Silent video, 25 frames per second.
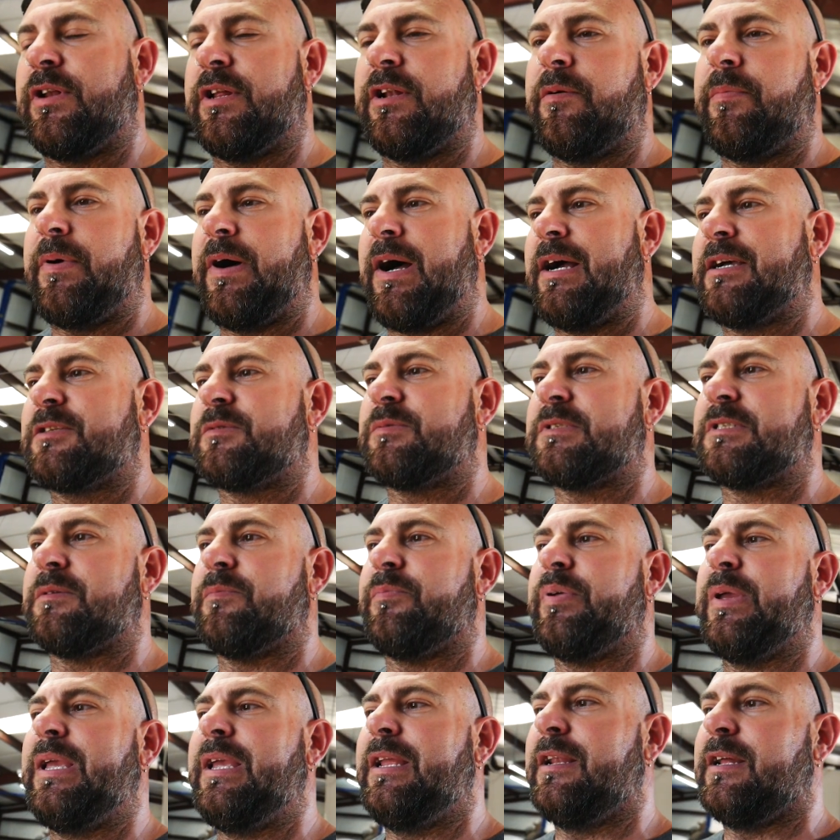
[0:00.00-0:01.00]
in a box with some
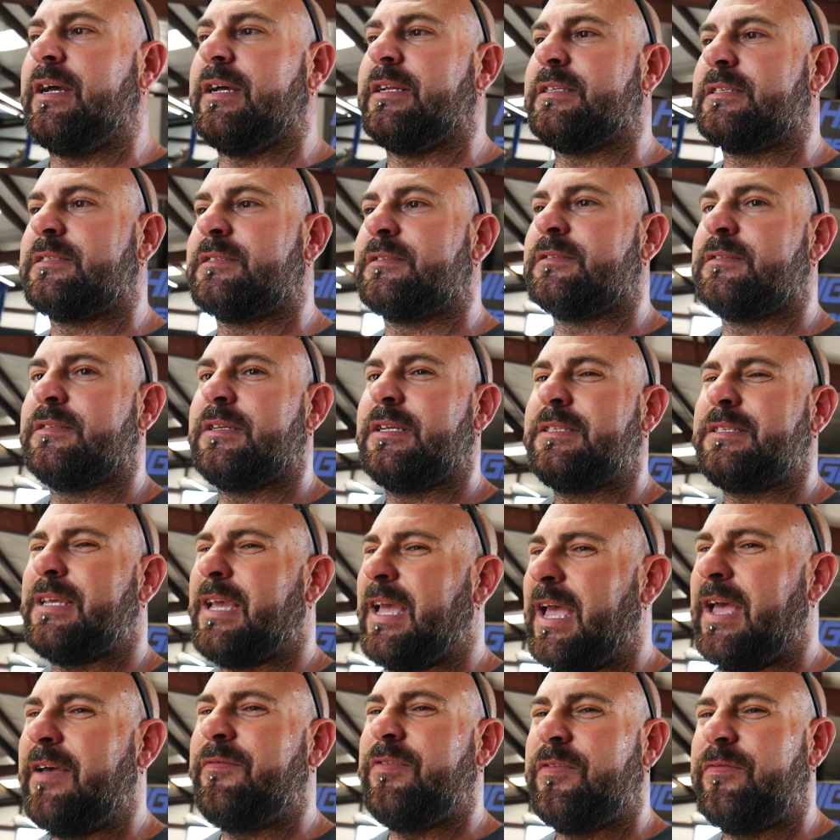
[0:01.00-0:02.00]
peanuts. It's a
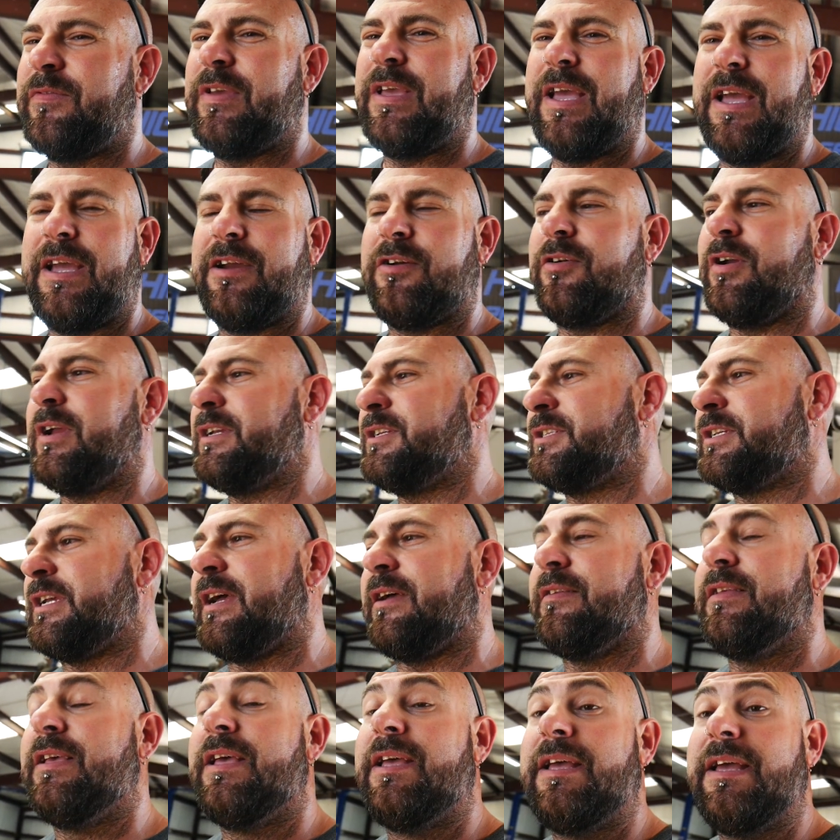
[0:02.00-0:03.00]
heavy V8
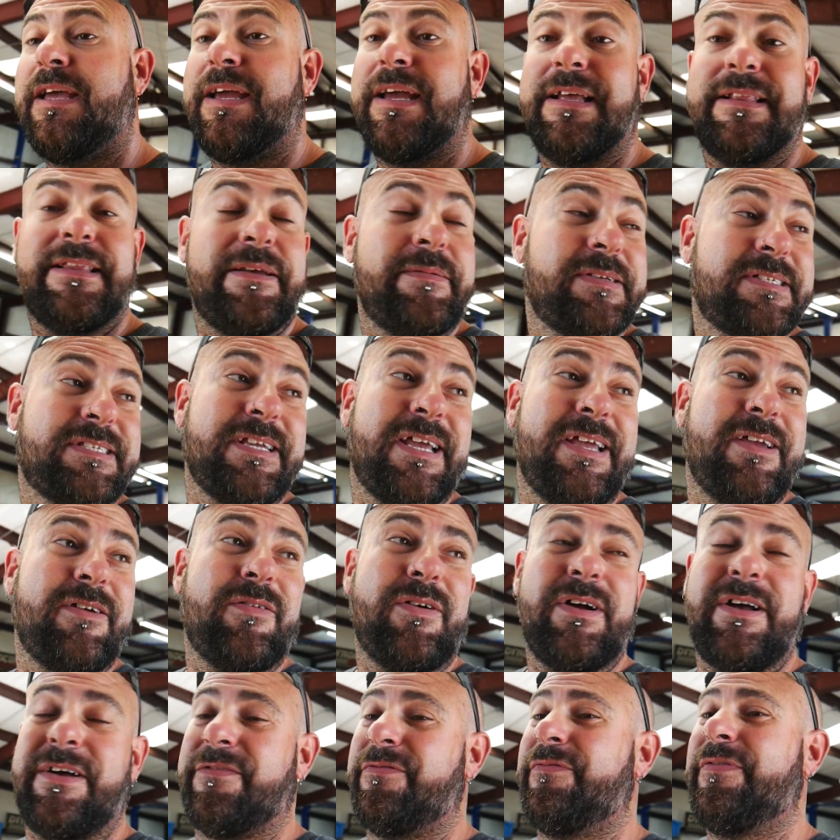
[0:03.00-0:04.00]
crankshaft. And let me tell you
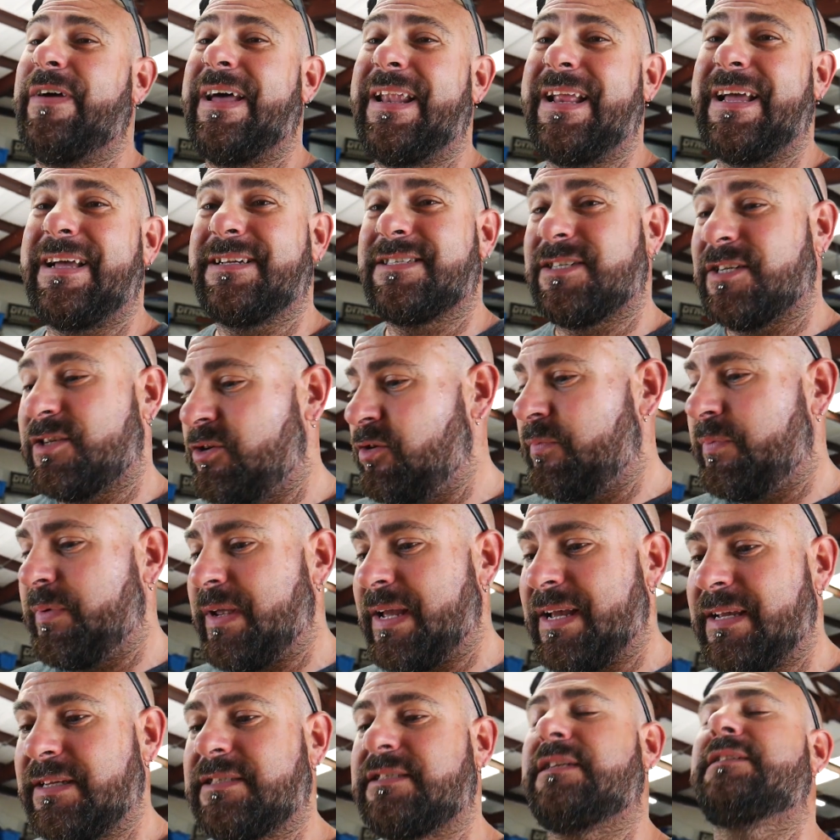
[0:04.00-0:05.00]
what, FedEx or
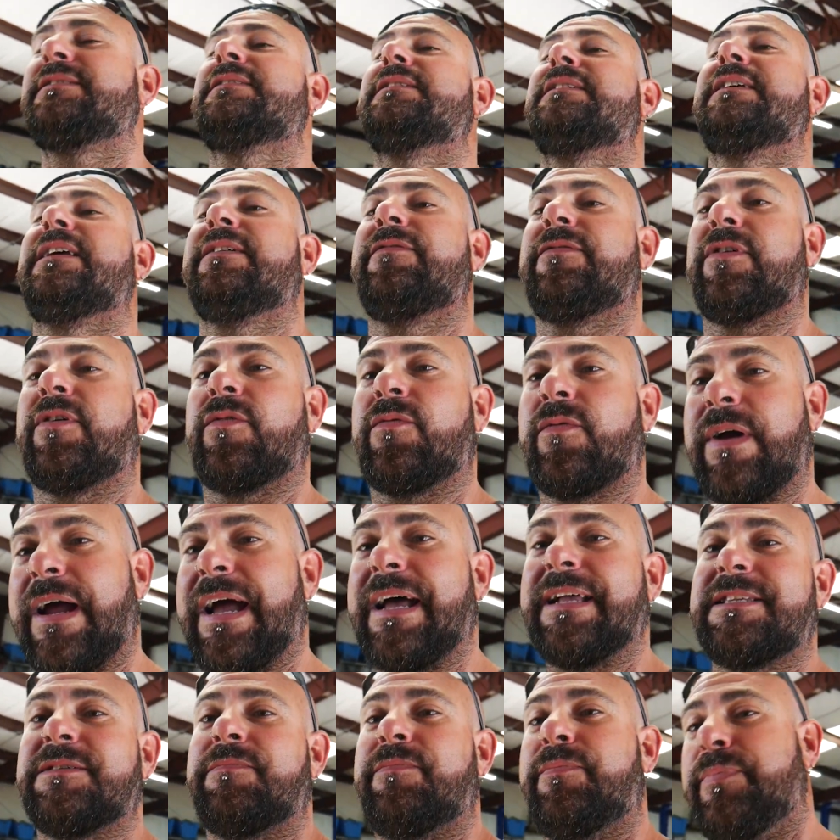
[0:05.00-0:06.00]
UPS doesn't give a
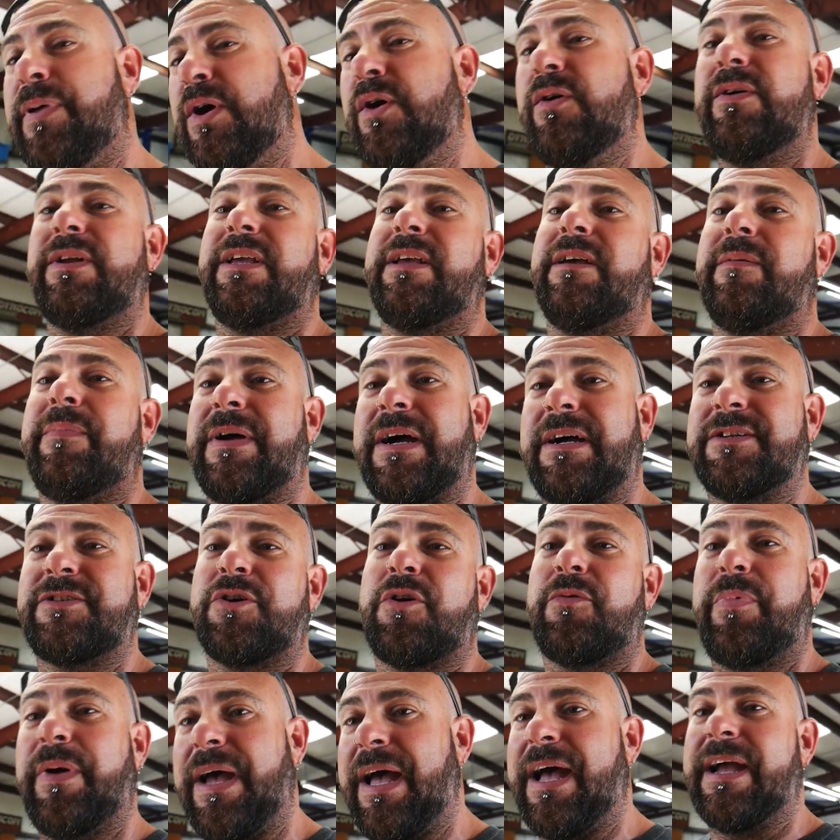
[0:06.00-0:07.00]
rat's booty about
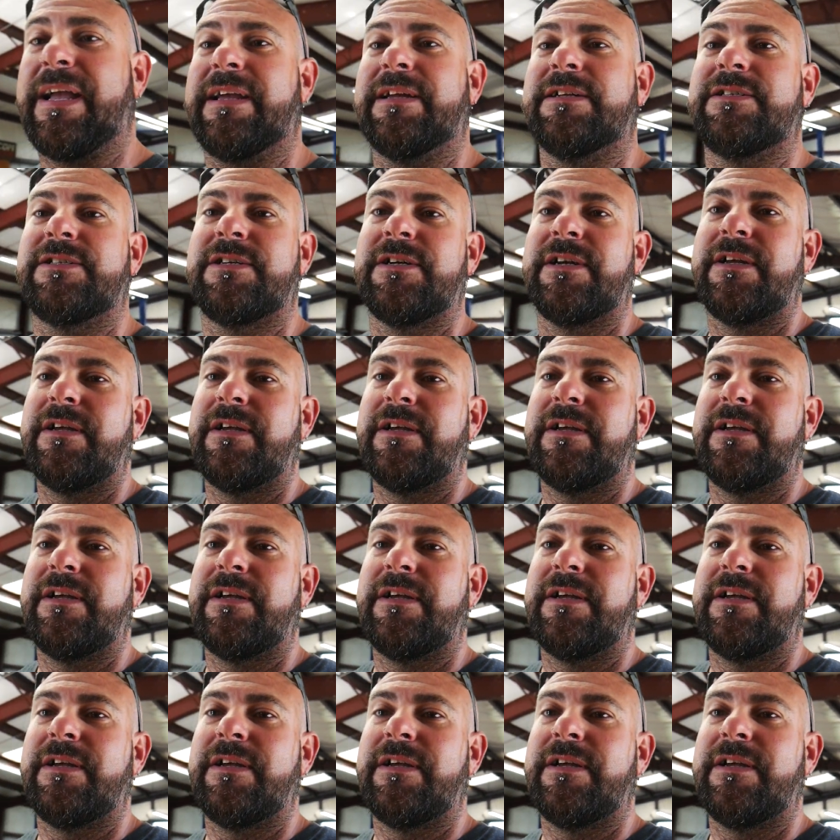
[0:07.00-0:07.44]
your package.